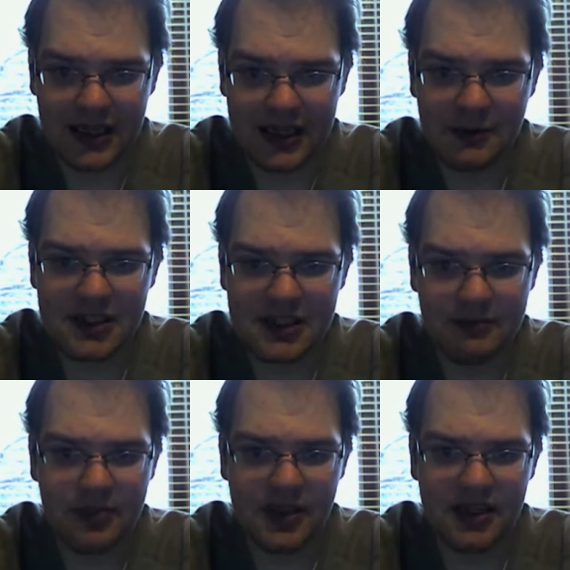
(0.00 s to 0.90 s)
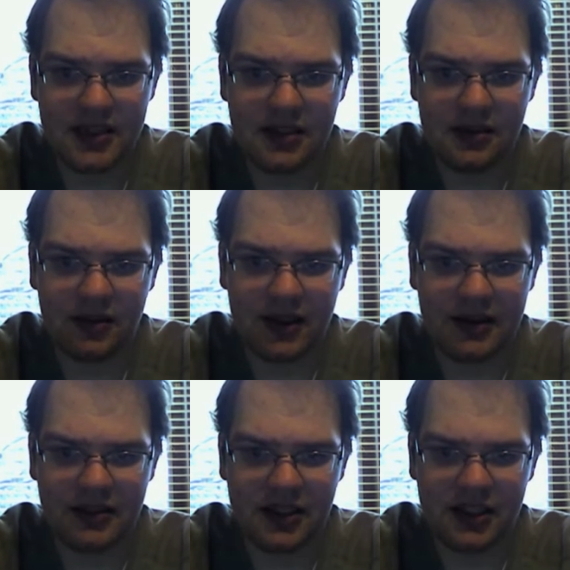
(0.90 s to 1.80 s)
It was a big deal that
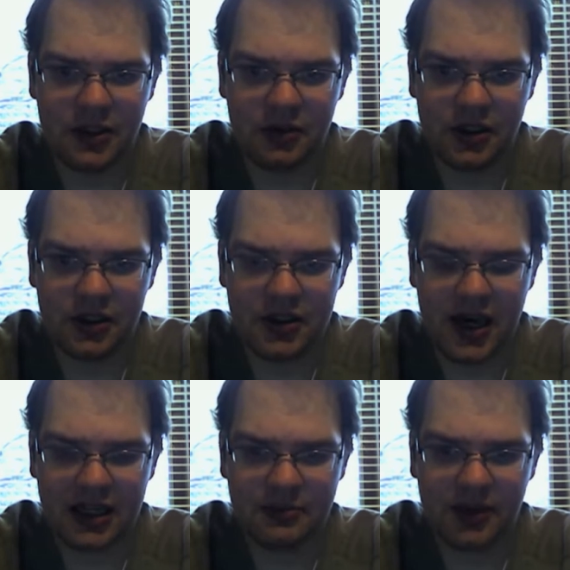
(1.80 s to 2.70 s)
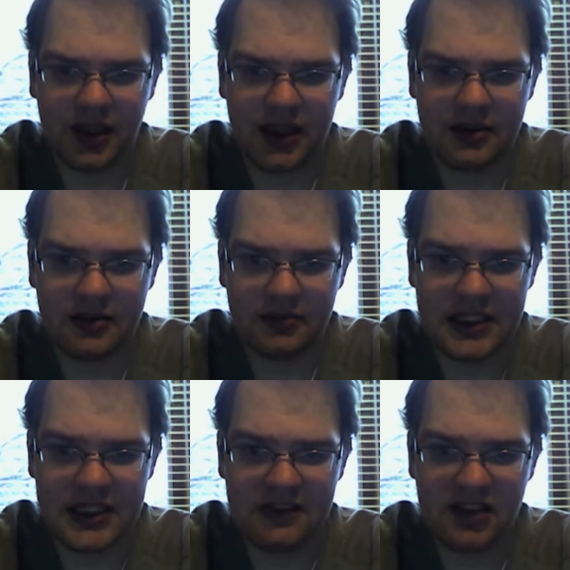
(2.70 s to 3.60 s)
Nintendo could not play
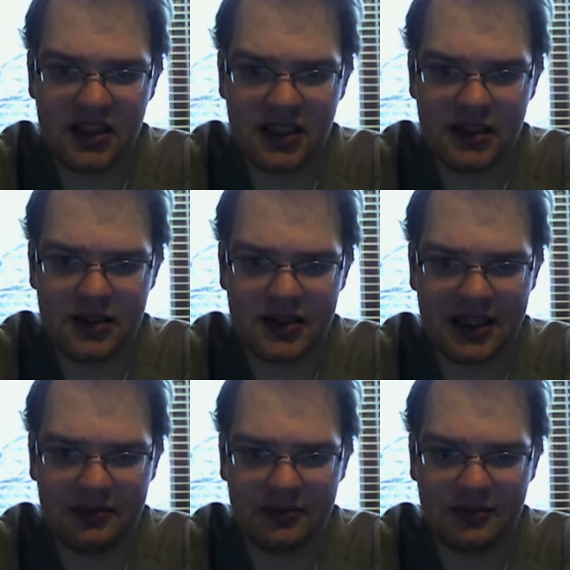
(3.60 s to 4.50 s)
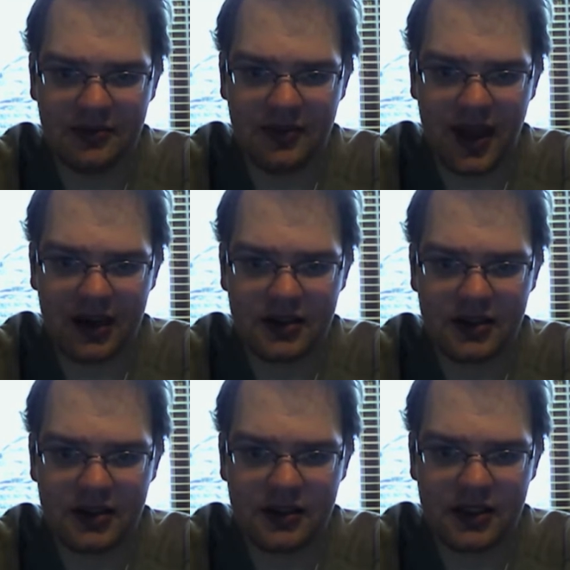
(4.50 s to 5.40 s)
D V Ds. That
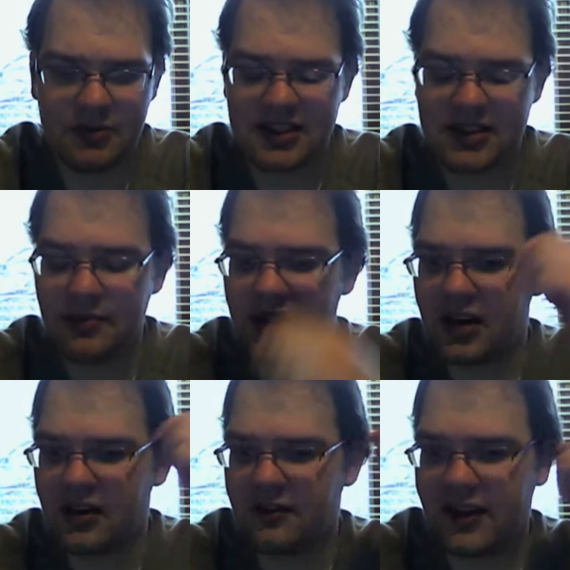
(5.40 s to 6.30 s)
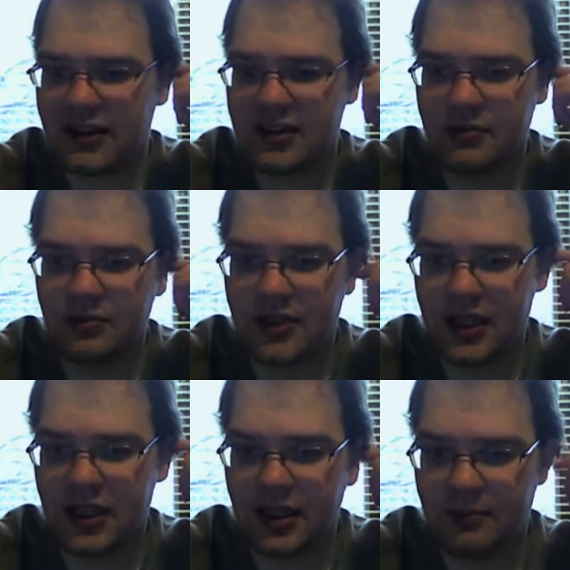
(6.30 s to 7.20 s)
it was something that affected,
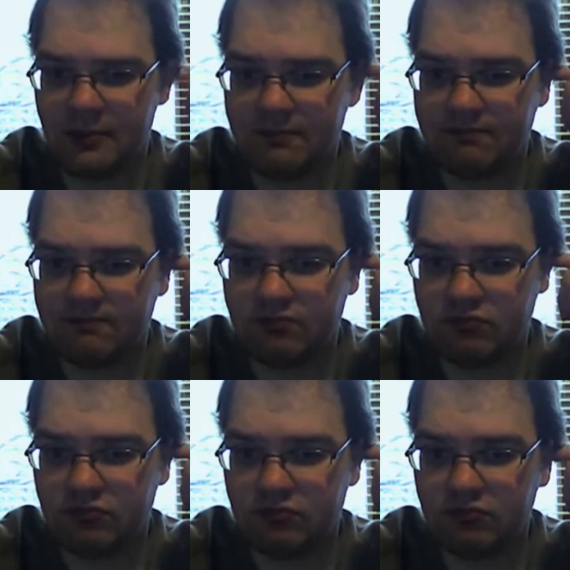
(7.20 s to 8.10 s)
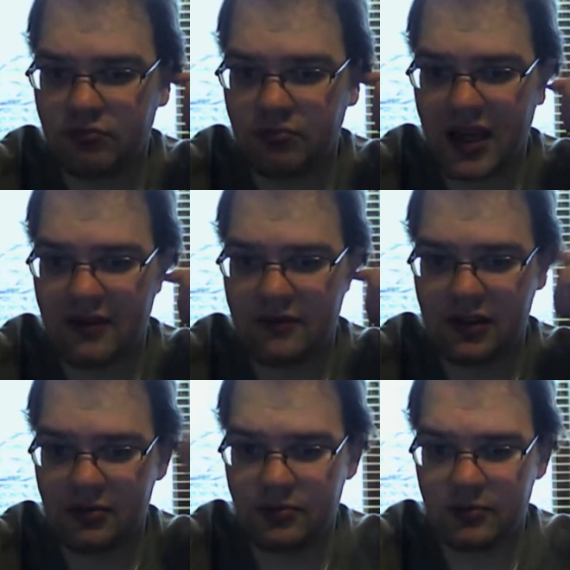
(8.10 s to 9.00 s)
um,
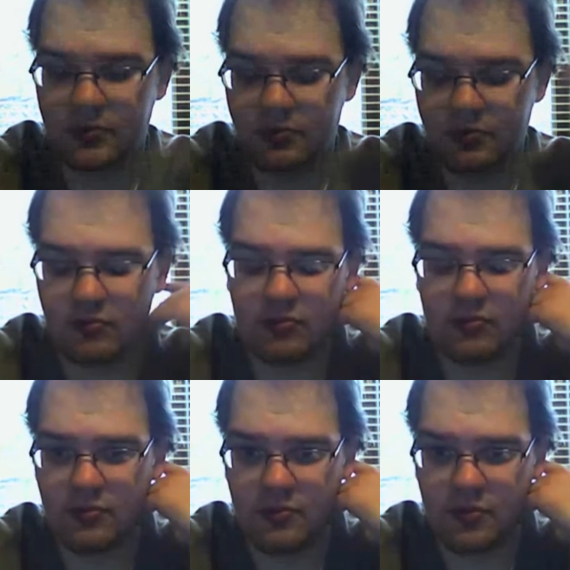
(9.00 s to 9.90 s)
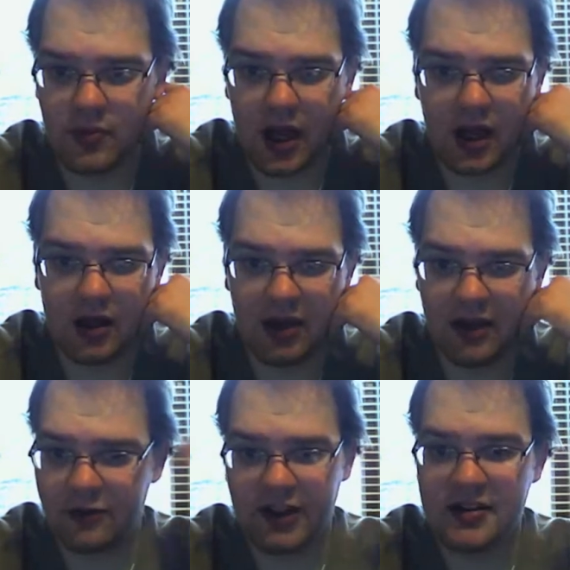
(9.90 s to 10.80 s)
baffled uh,
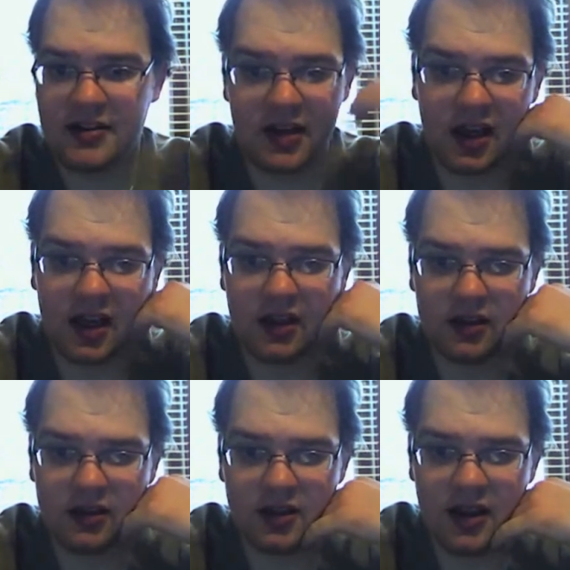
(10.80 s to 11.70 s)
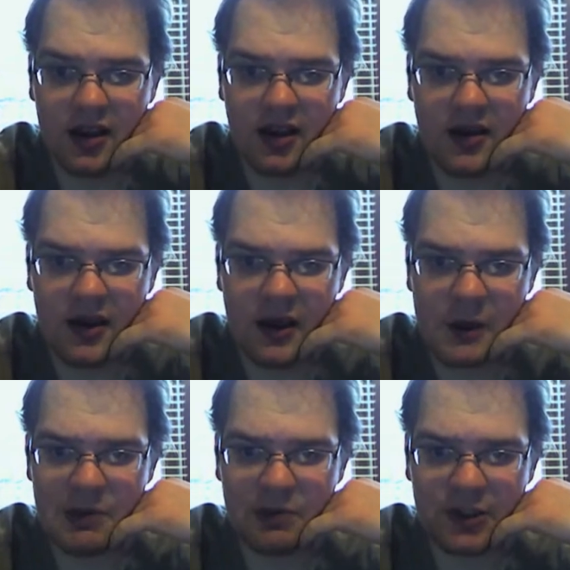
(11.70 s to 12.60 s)
my friends and I and
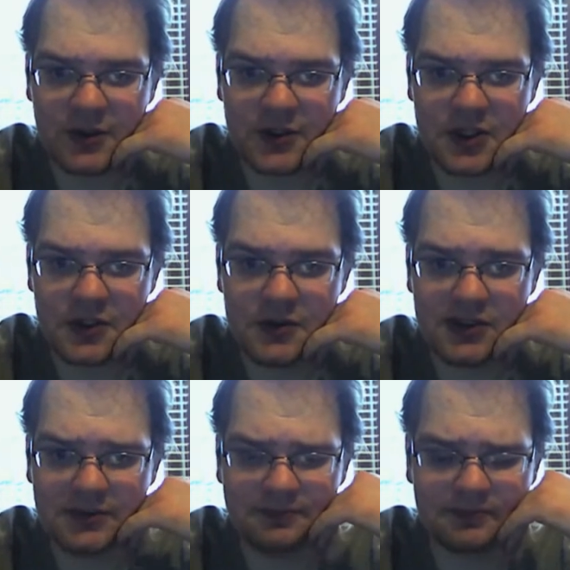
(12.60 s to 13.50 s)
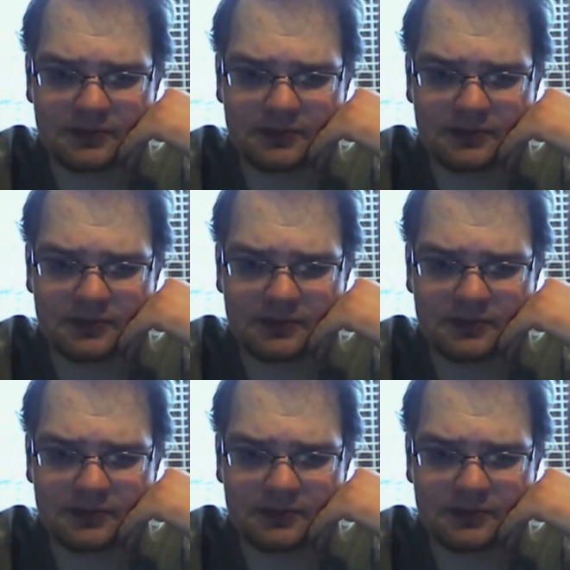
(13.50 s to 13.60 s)
other people I knew at school.